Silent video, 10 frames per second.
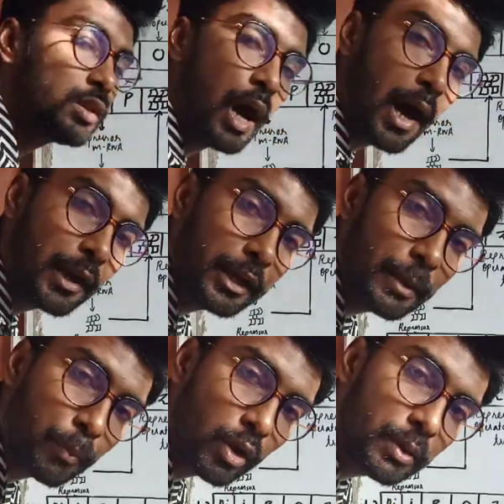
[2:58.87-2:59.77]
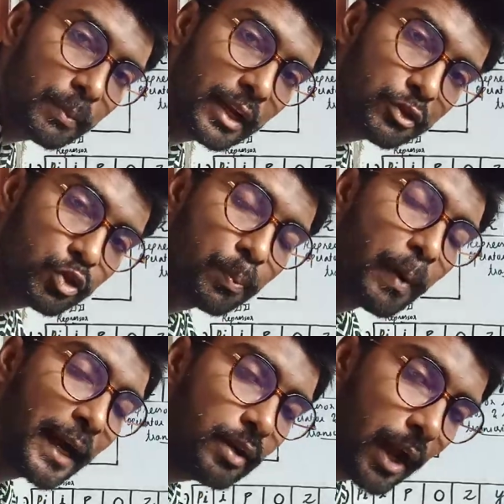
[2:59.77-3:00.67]
the RNA polymerase to
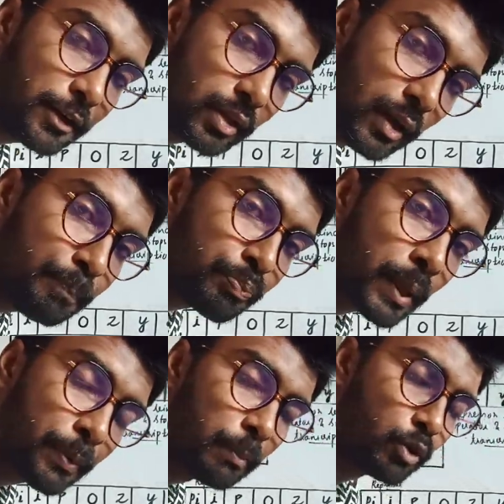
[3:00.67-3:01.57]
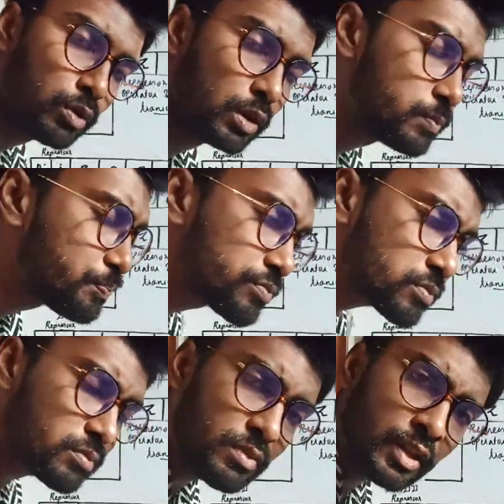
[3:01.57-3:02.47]
bind at the promoter.
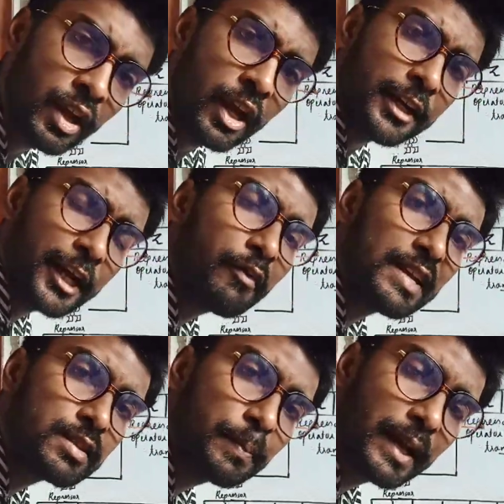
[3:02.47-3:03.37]
Take a very simple